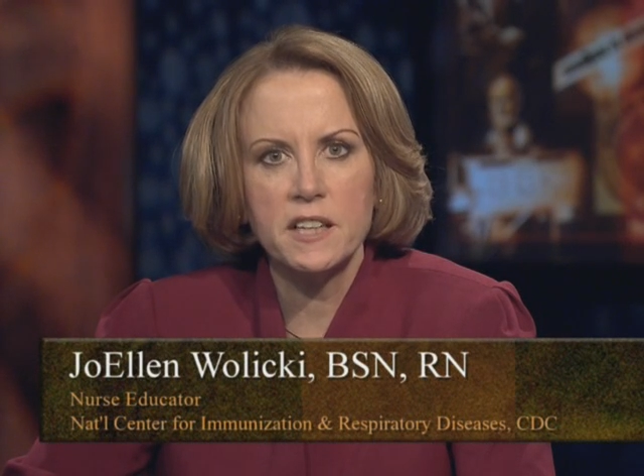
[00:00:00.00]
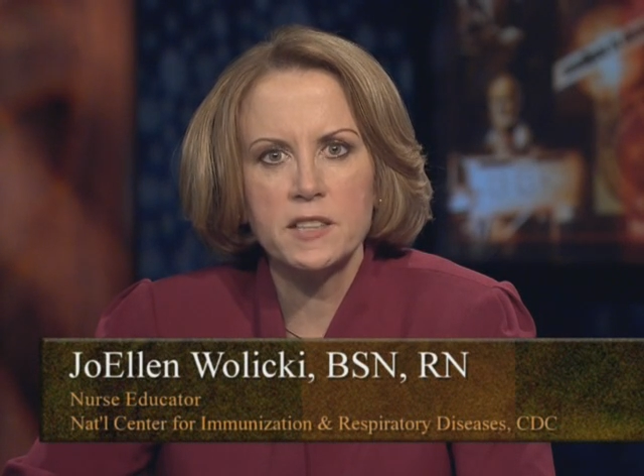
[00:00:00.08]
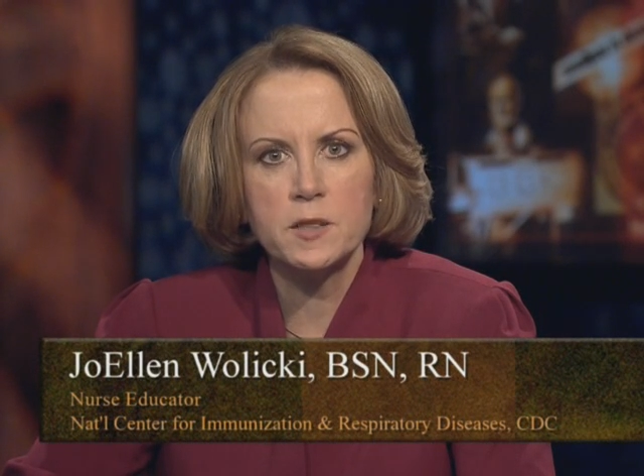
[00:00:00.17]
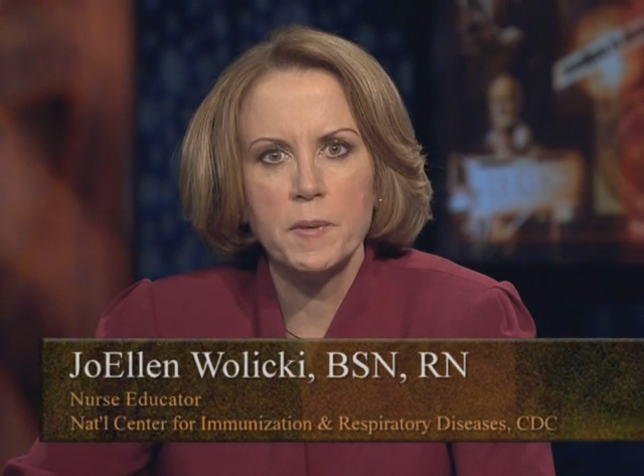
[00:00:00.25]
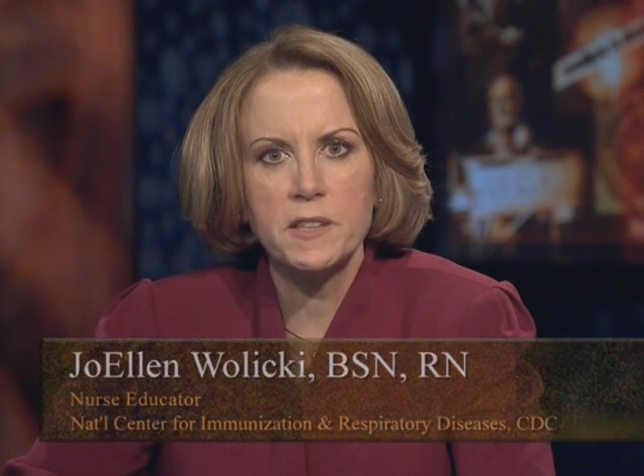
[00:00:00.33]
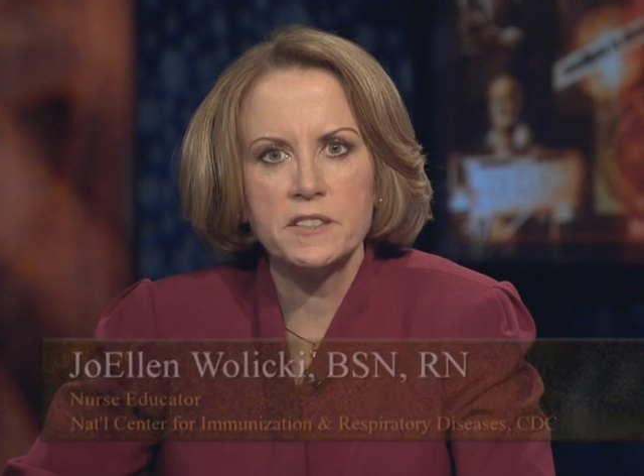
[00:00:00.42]

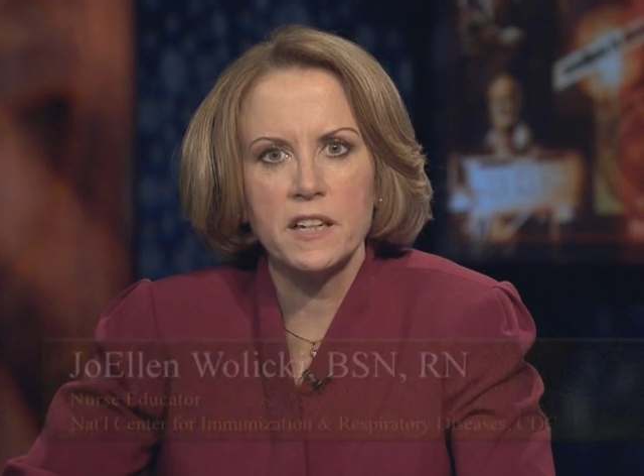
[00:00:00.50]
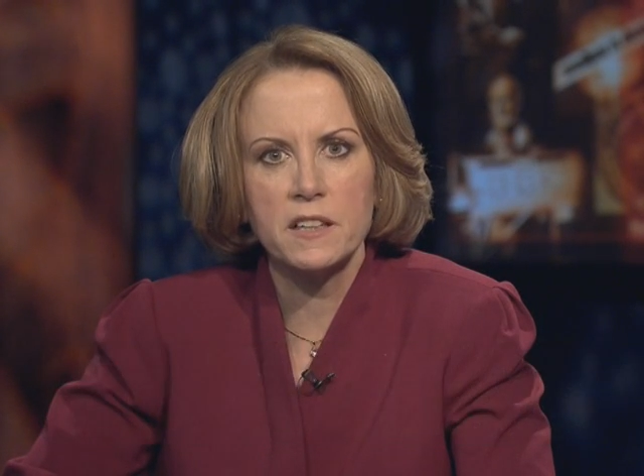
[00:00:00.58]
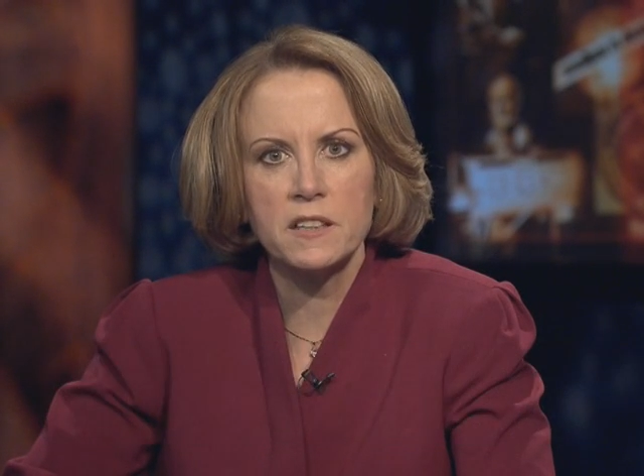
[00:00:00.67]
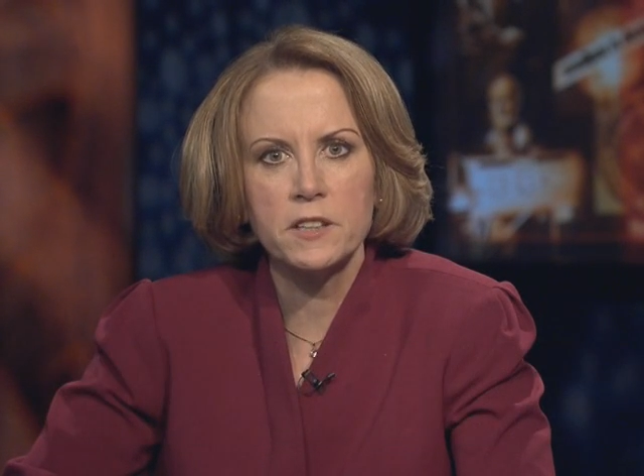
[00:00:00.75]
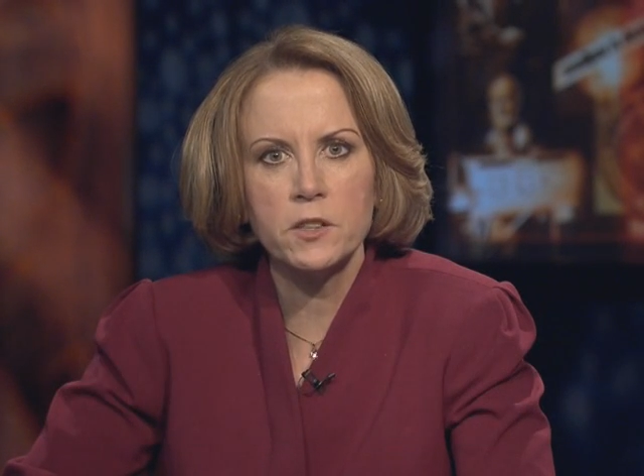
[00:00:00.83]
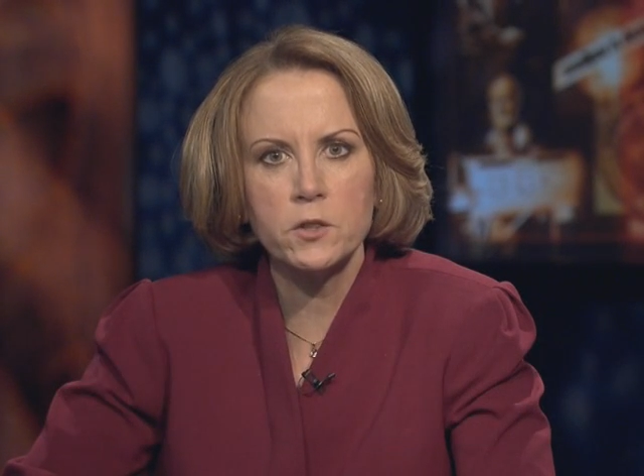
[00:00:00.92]
is based on
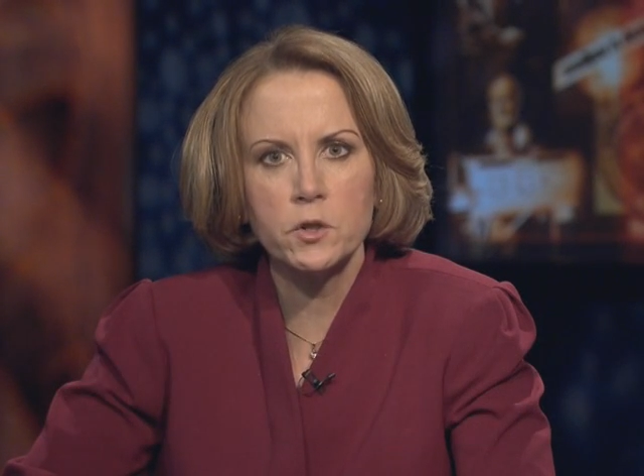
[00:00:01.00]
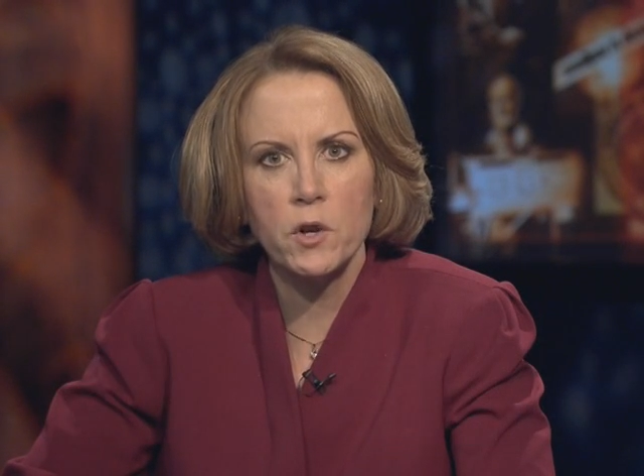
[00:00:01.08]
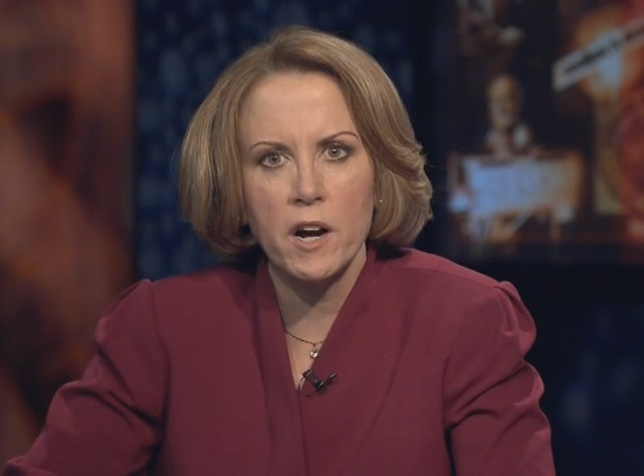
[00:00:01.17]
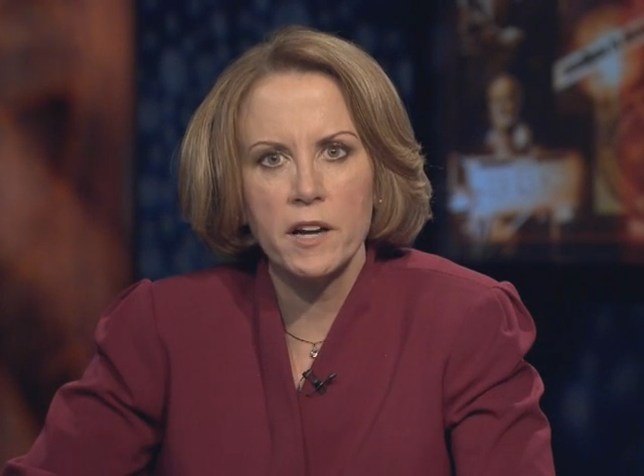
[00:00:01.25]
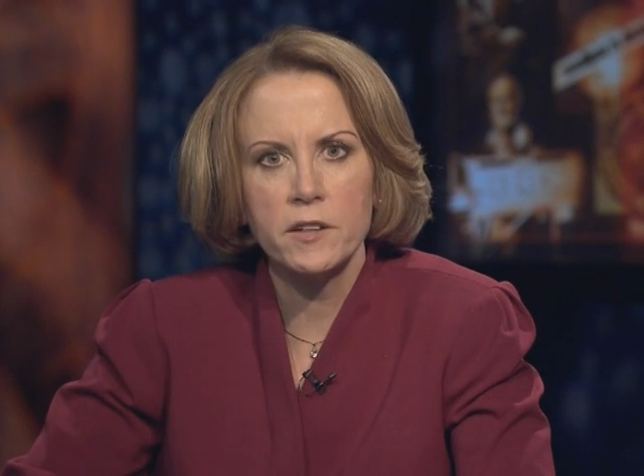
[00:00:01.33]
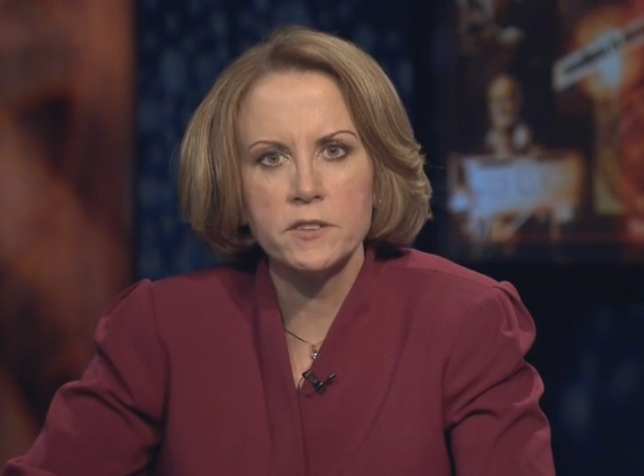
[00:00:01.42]
clinical
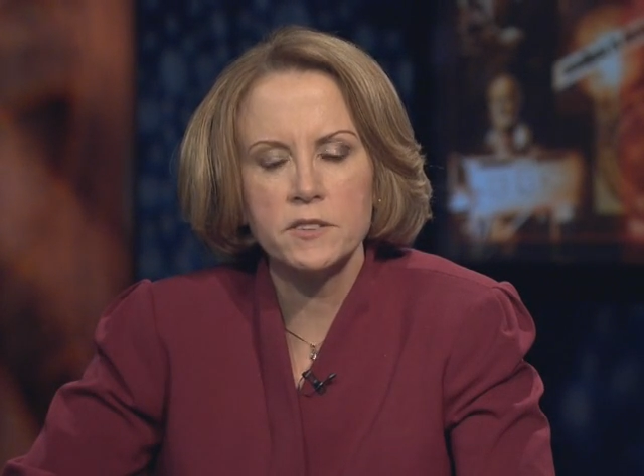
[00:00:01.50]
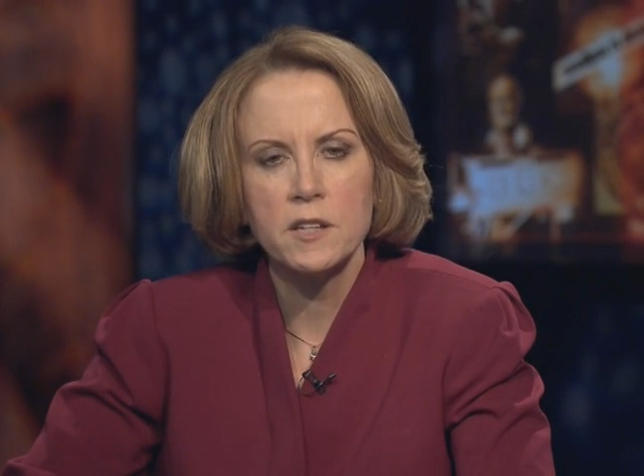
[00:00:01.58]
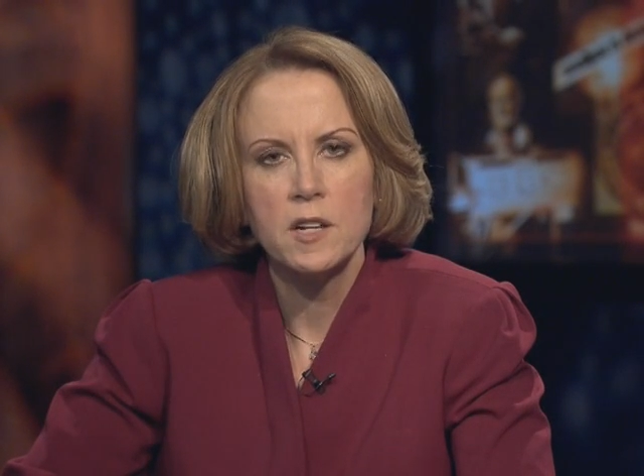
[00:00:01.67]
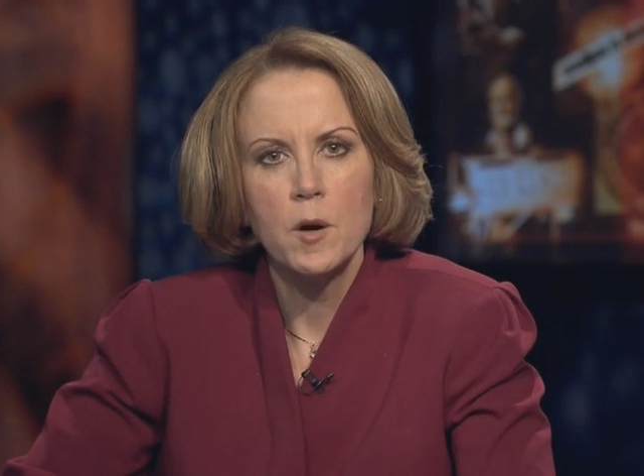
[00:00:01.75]
trials,